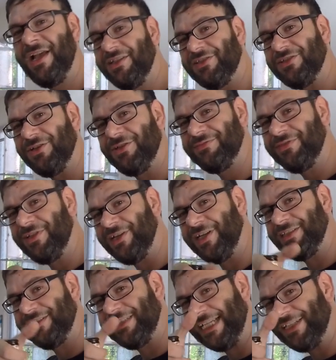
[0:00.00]
So, all right,
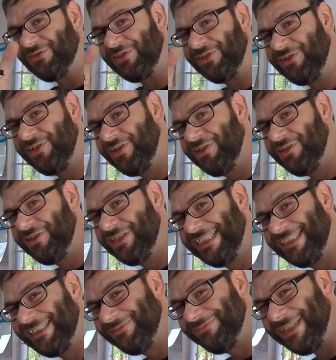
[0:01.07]
thanks for
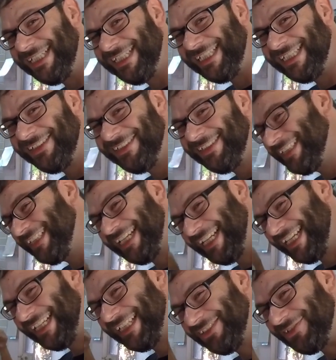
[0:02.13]
being here
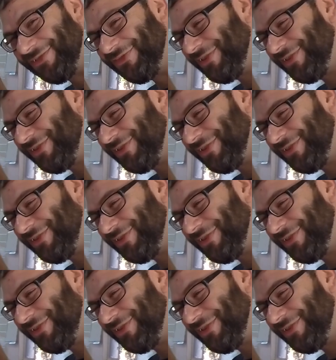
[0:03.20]
so